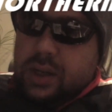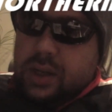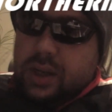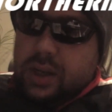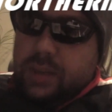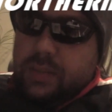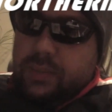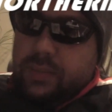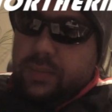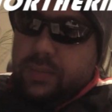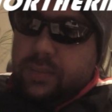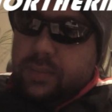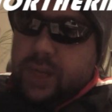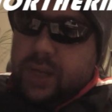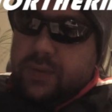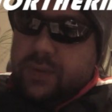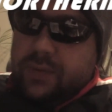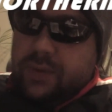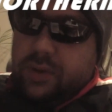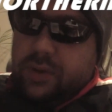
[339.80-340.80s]
him
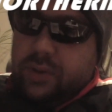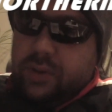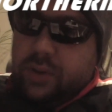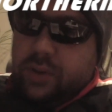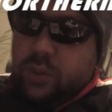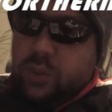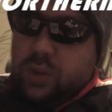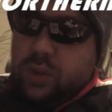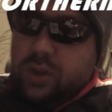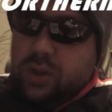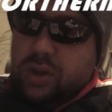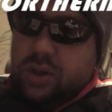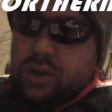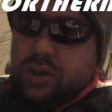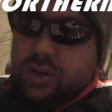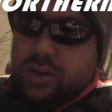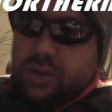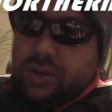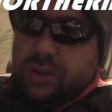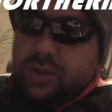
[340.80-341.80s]
my Father will
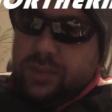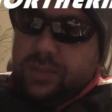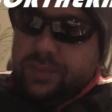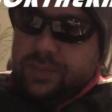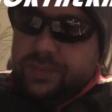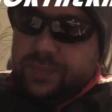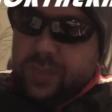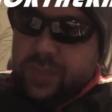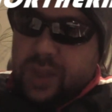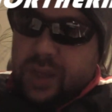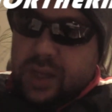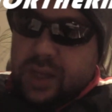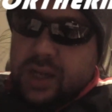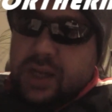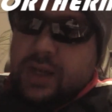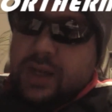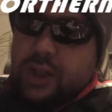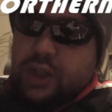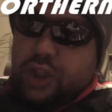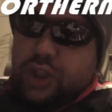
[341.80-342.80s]
honour.
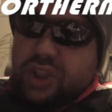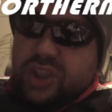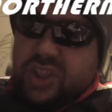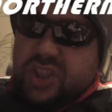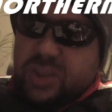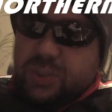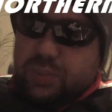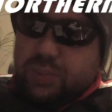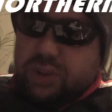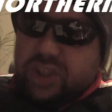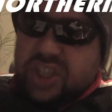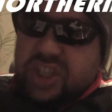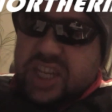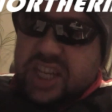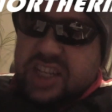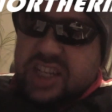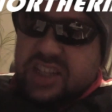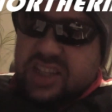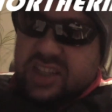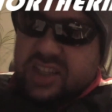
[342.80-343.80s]
Jesus
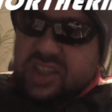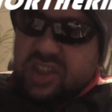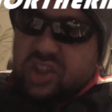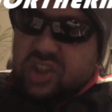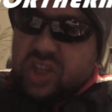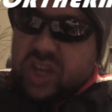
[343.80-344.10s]
predicts his